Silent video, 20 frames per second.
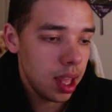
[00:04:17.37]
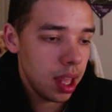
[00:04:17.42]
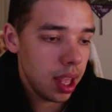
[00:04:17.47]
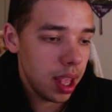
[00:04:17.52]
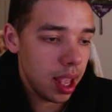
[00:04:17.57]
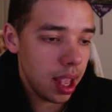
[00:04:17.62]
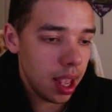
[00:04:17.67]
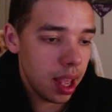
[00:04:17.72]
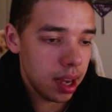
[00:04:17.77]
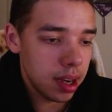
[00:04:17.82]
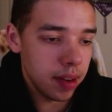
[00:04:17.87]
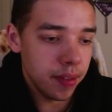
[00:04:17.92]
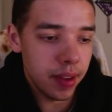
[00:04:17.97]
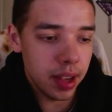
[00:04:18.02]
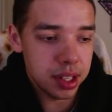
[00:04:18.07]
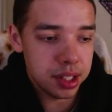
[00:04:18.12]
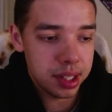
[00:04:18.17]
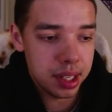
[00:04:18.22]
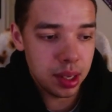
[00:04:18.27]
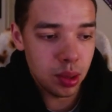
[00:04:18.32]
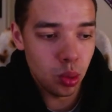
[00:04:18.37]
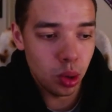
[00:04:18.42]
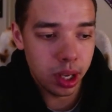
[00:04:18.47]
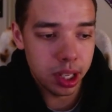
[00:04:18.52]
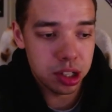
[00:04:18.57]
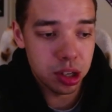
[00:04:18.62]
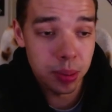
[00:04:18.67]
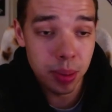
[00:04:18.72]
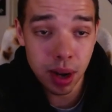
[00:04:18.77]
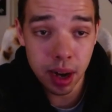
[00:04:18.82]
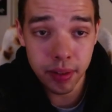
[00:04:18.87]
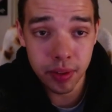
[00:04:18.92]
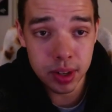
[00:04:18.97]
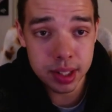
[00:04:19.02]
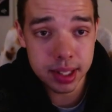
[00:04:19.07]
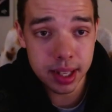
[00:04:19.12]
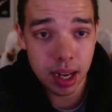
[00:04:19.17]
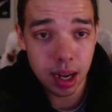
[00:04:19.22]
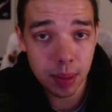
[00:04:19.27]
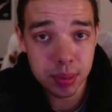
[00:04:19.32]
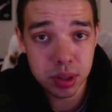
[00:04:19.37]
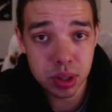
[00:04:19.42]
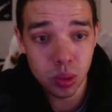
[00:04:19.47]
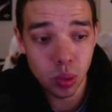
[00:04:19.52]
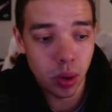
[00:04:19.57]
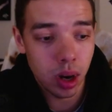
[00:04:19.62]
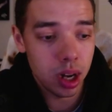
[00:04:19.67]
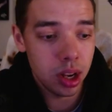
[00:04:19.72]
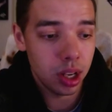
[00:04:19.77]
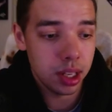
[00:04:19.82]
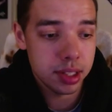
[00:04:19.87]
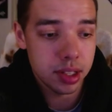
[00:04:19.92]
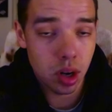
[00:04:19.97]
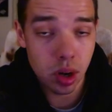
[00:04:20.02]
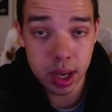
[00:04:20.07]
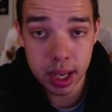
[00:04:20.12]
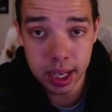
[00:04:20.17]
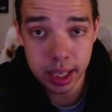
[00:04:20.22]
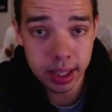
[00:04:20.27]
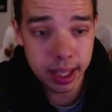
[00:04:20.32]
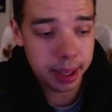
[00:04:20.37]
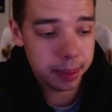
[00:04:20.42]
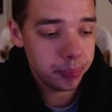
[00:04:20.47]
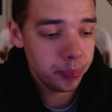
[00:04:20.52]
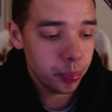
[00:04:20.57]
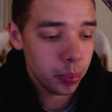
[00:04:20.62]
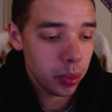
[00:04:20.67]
and eventually you will get your Butterfree set up to where you can start healing.